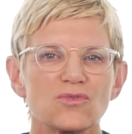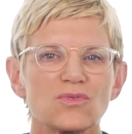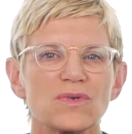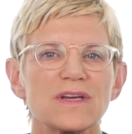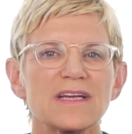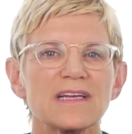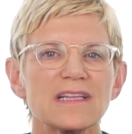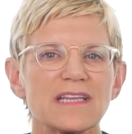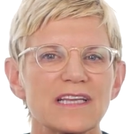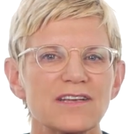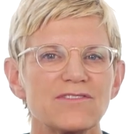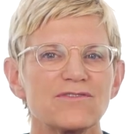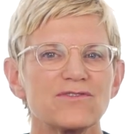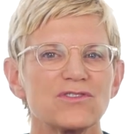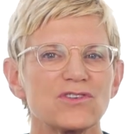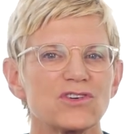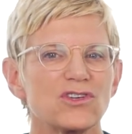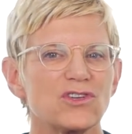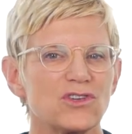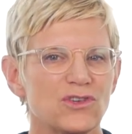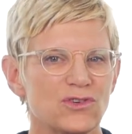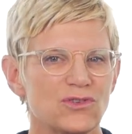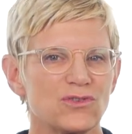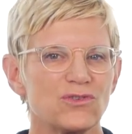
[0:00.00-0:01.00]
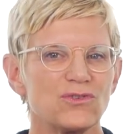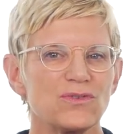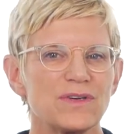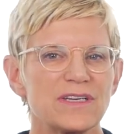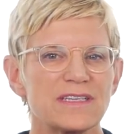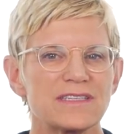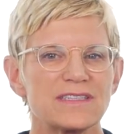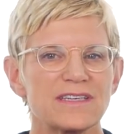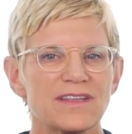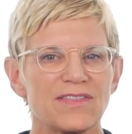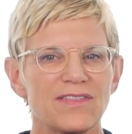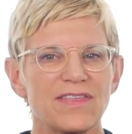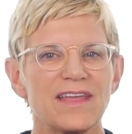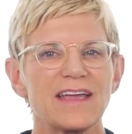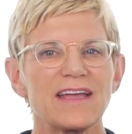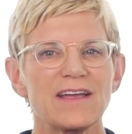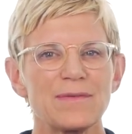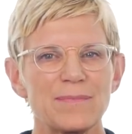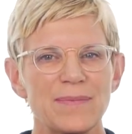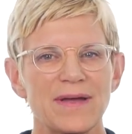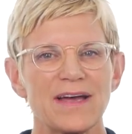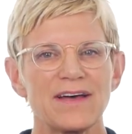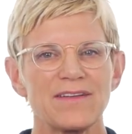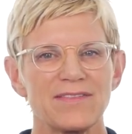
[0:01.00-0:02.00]
really for you is to think
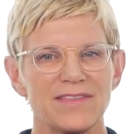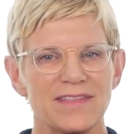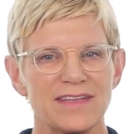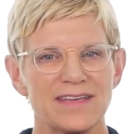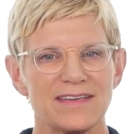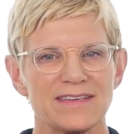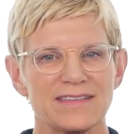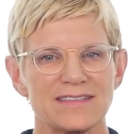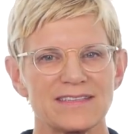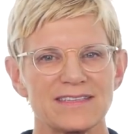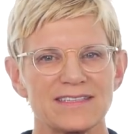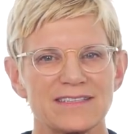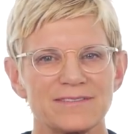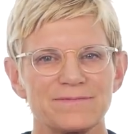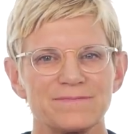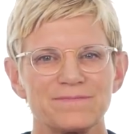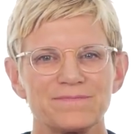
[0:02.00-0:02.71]
about this.